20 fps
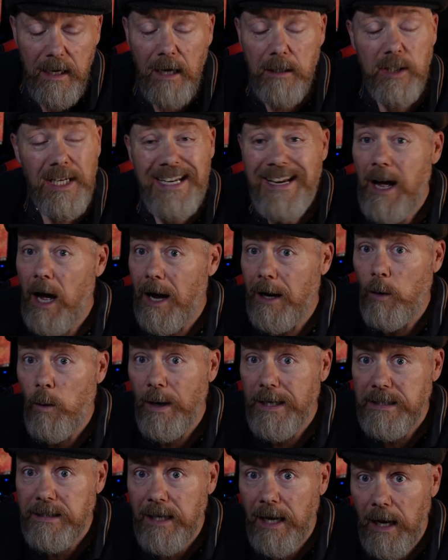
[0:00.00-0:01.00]
because I can't
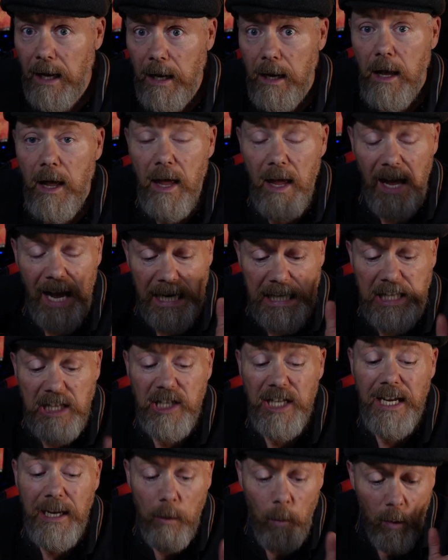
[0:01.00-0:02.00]
quite tell, I
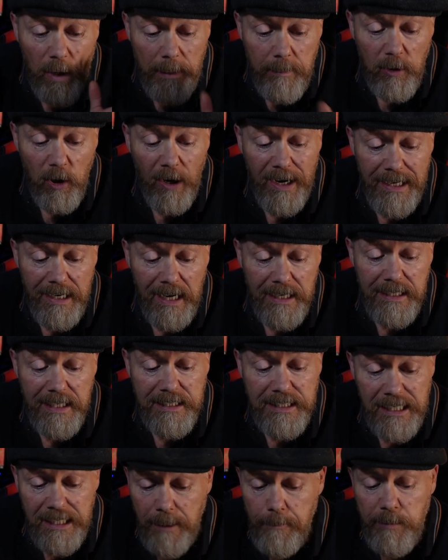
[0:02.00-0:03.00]
think what I'm looking at
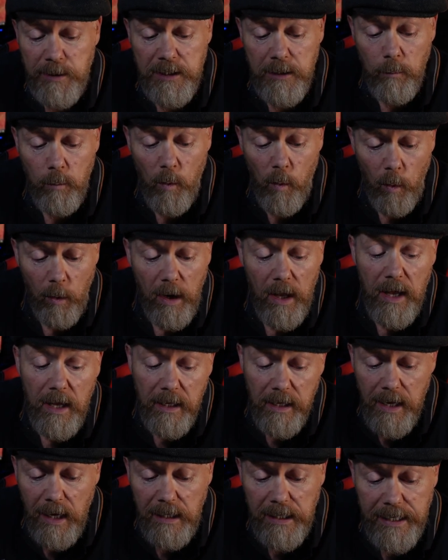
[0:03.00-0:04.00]
is clips in the wall,
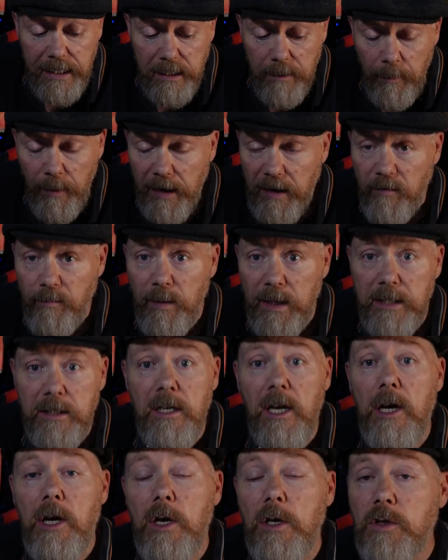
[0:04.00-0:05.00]
gully in the pavement,
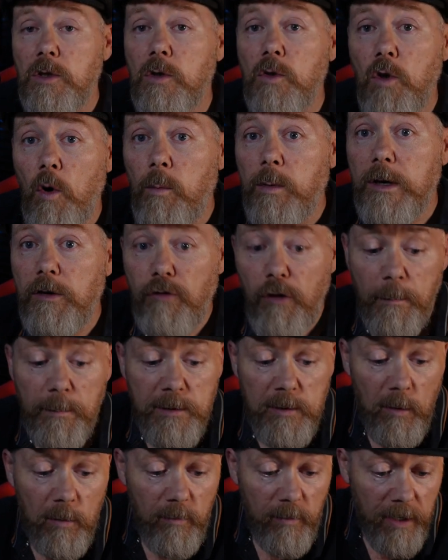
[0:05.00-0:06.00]
so nobody
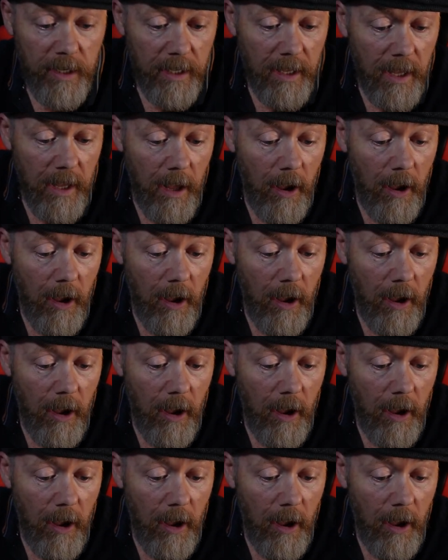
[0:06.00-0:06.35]
trips over it.